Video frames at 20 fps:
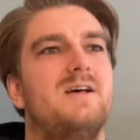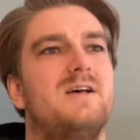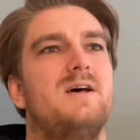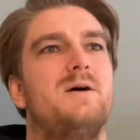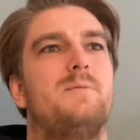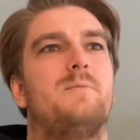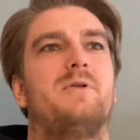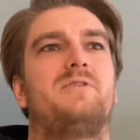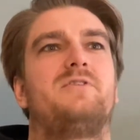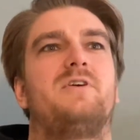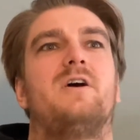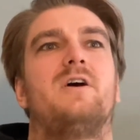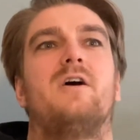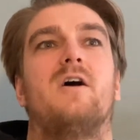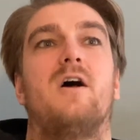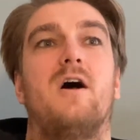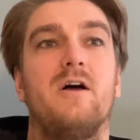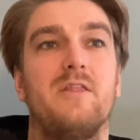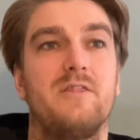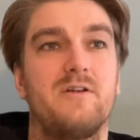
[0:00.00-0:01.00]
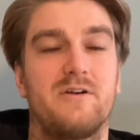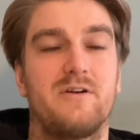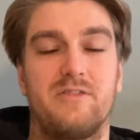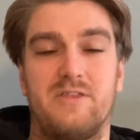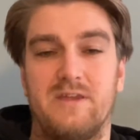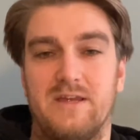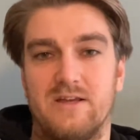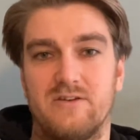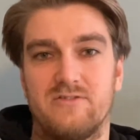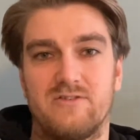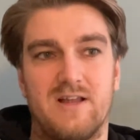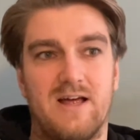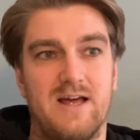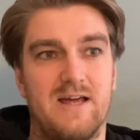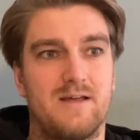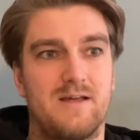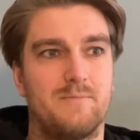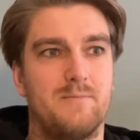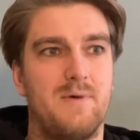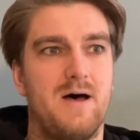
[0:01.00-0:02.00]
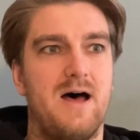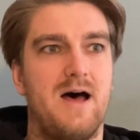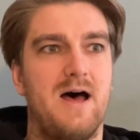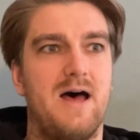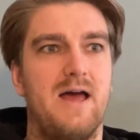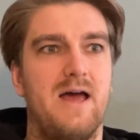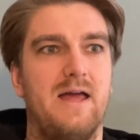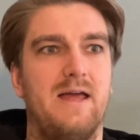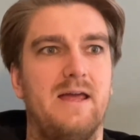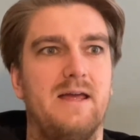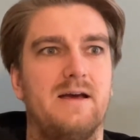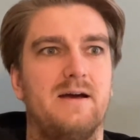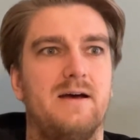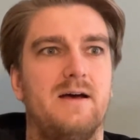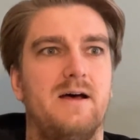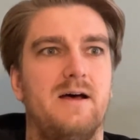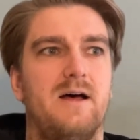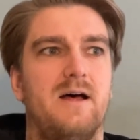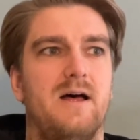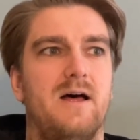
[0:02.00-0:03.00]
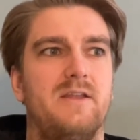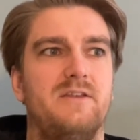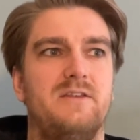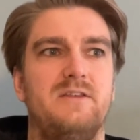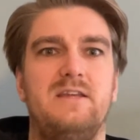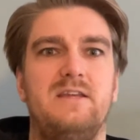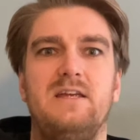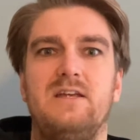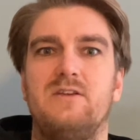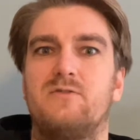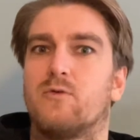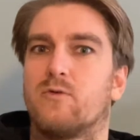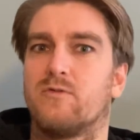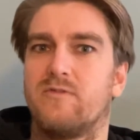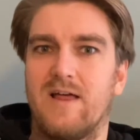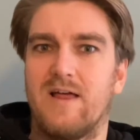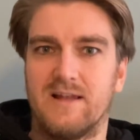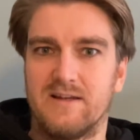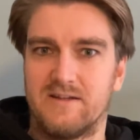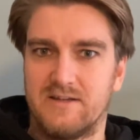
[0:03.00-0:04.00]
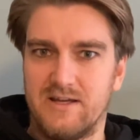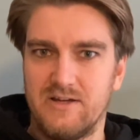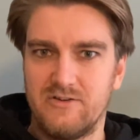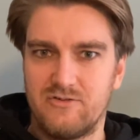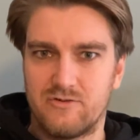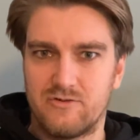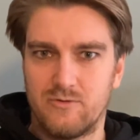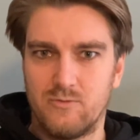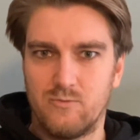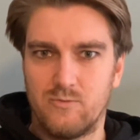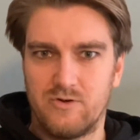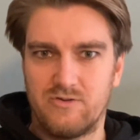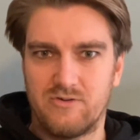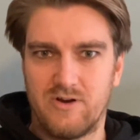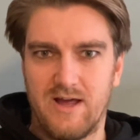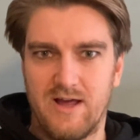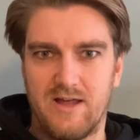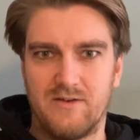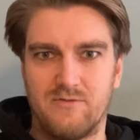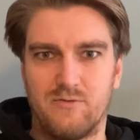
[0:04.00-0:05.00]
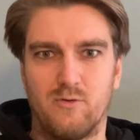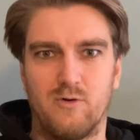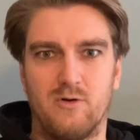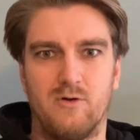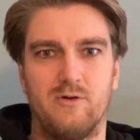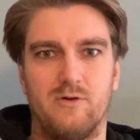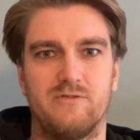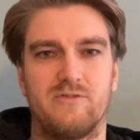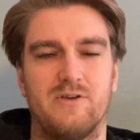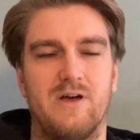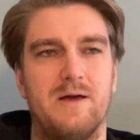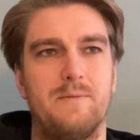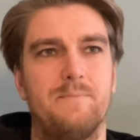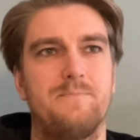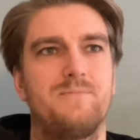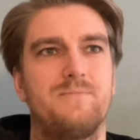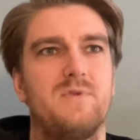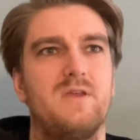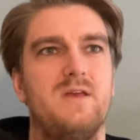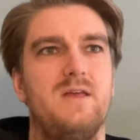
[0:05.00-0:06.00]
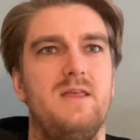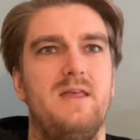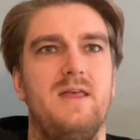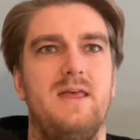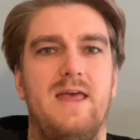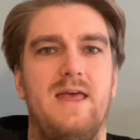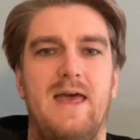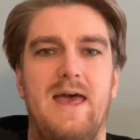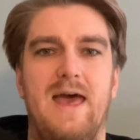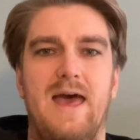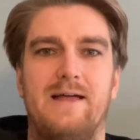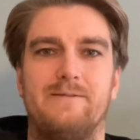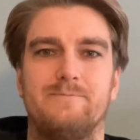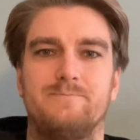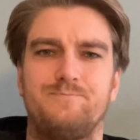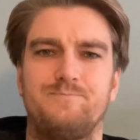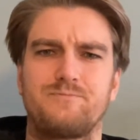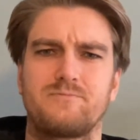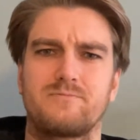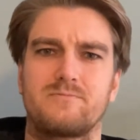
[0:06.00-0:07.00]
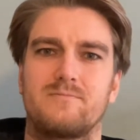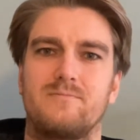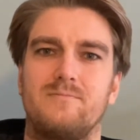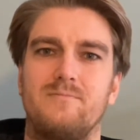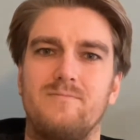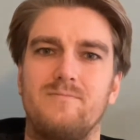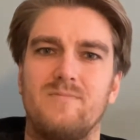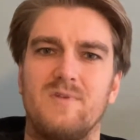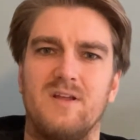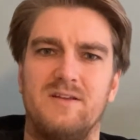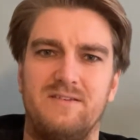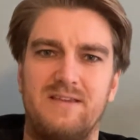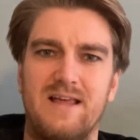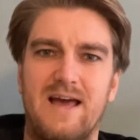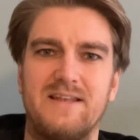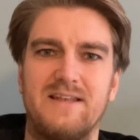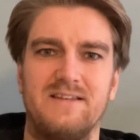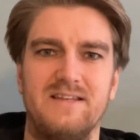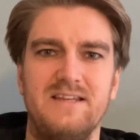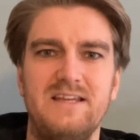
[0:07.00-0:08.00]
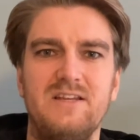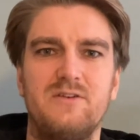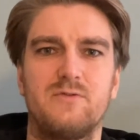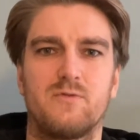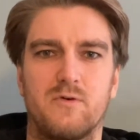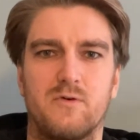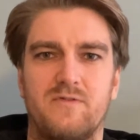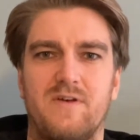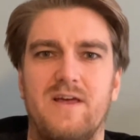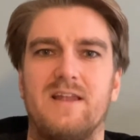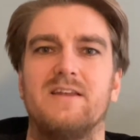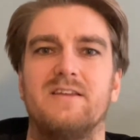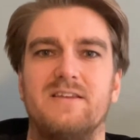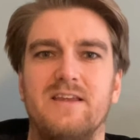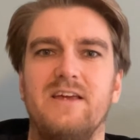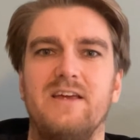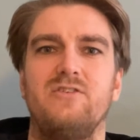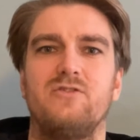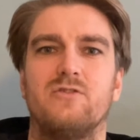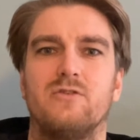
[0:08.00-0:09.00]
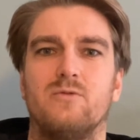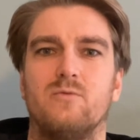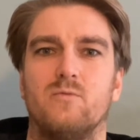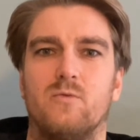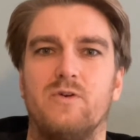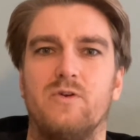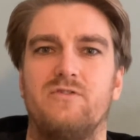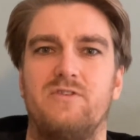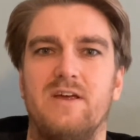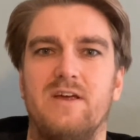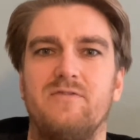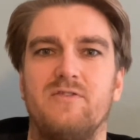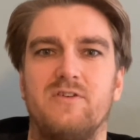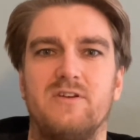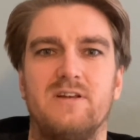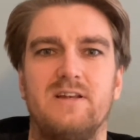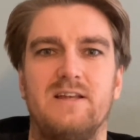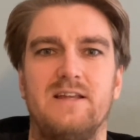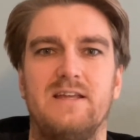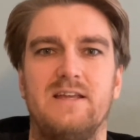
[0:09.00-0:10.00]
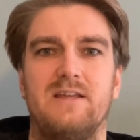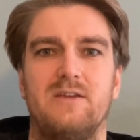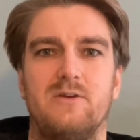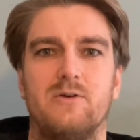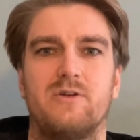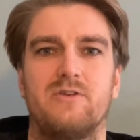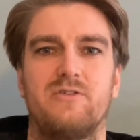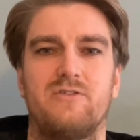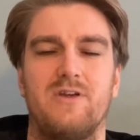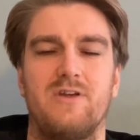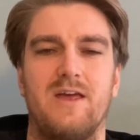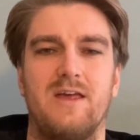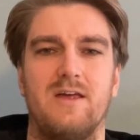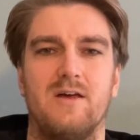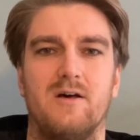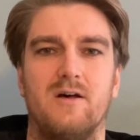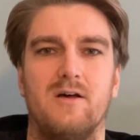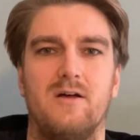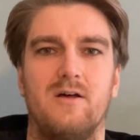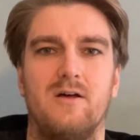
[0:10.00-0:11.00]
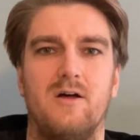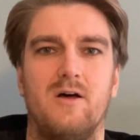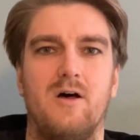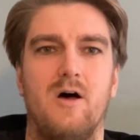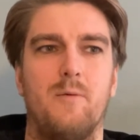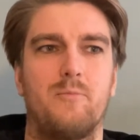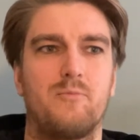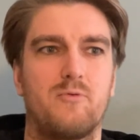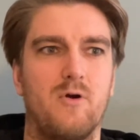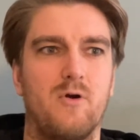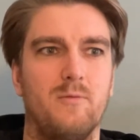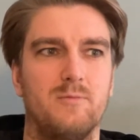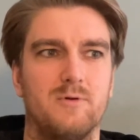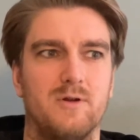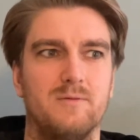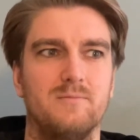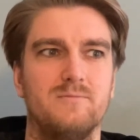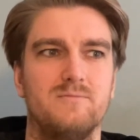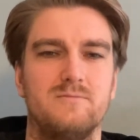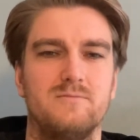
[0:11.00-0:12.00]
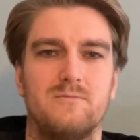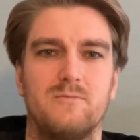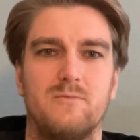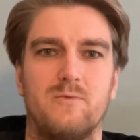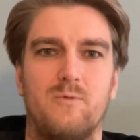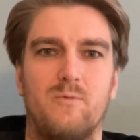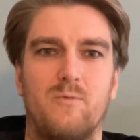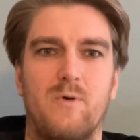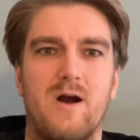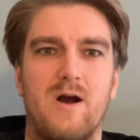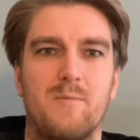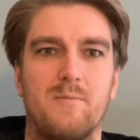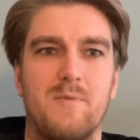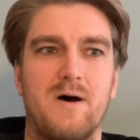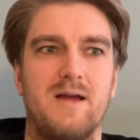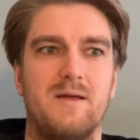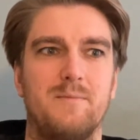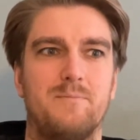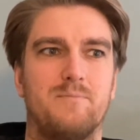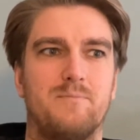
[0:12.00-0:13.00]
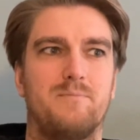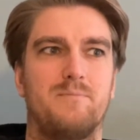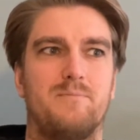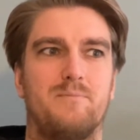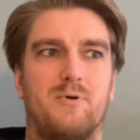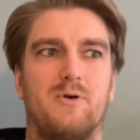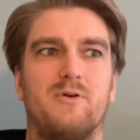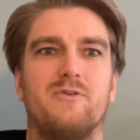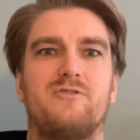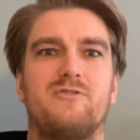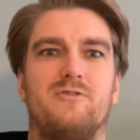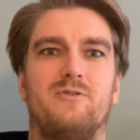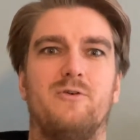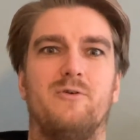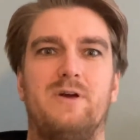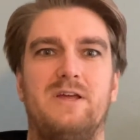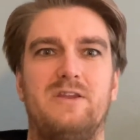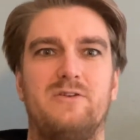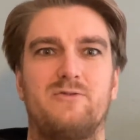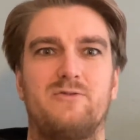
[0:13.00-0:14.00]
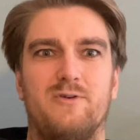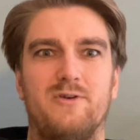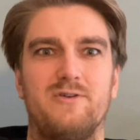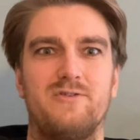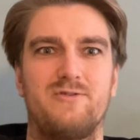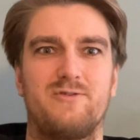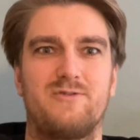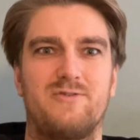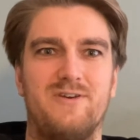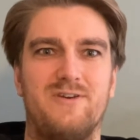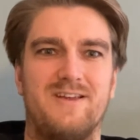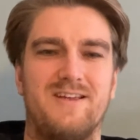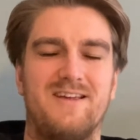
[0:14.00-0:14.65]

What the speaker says: But there are other things like my need for validation, which I had for a long time. And that need for validation was definitely, you could say, a problem where my personal interests